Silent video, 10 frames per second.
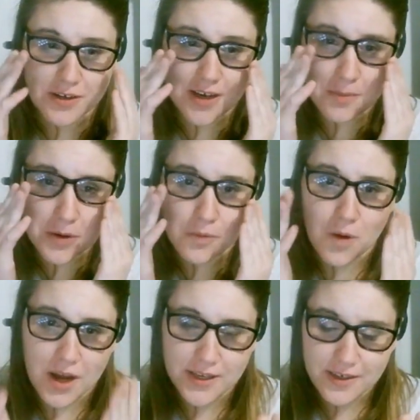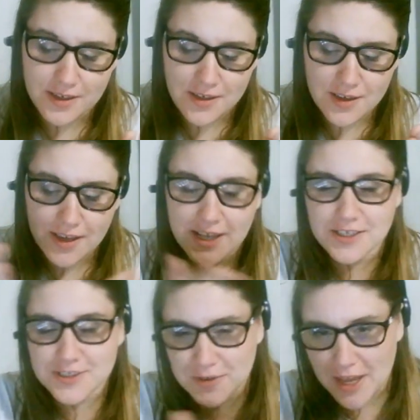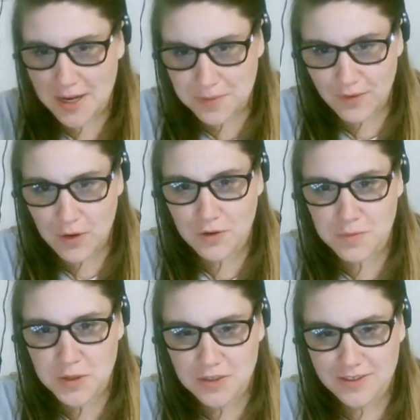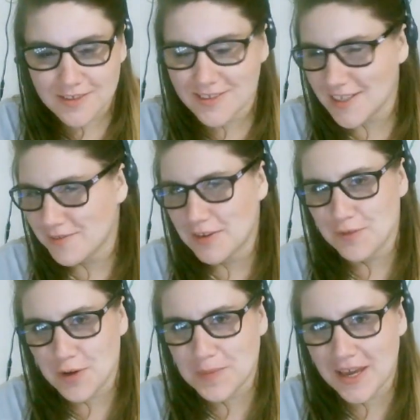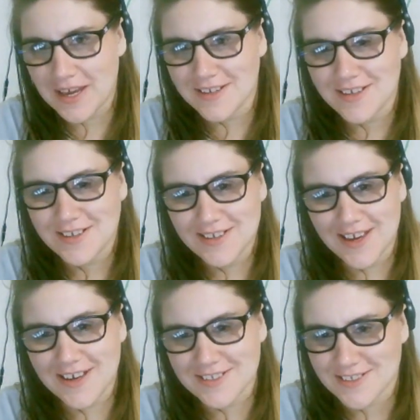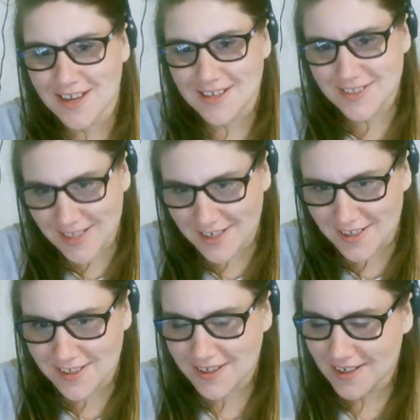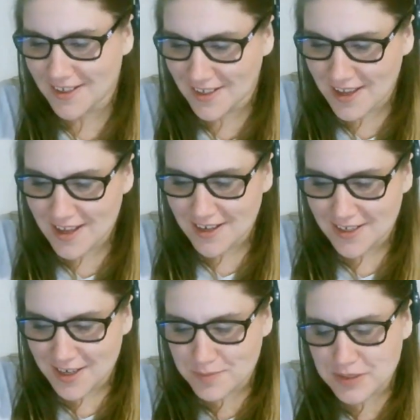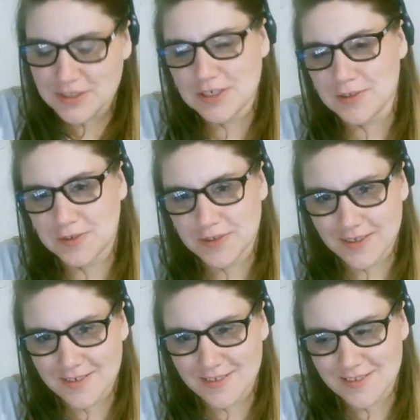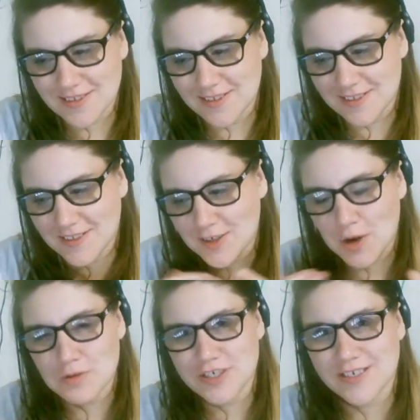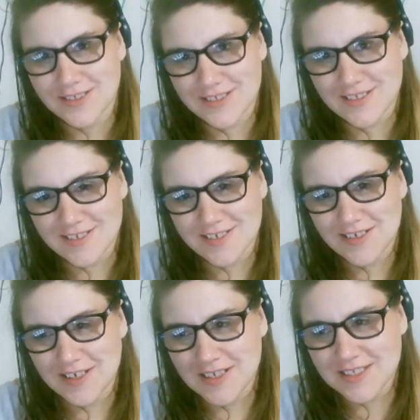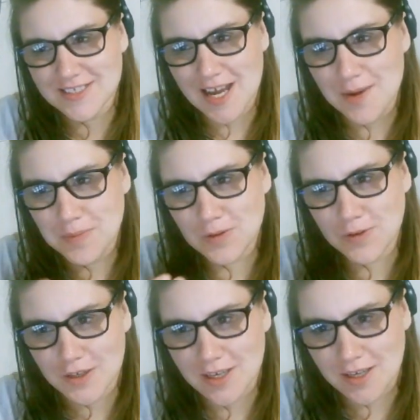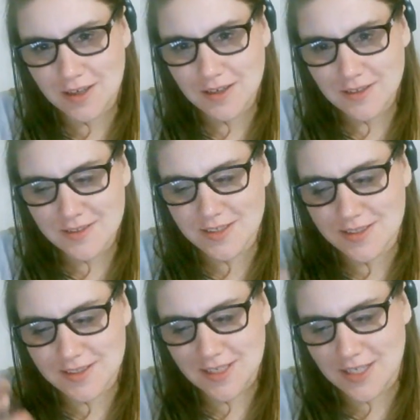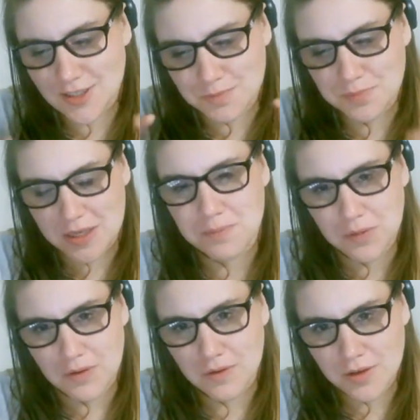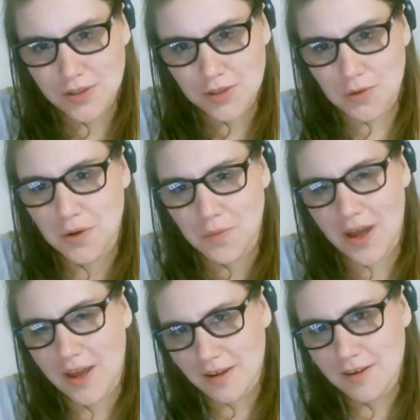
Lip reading: Number one, it is okay to be vulnerable, even if you're a man. Yes, I said it. Number two, coaches, stop looking to teach people your way.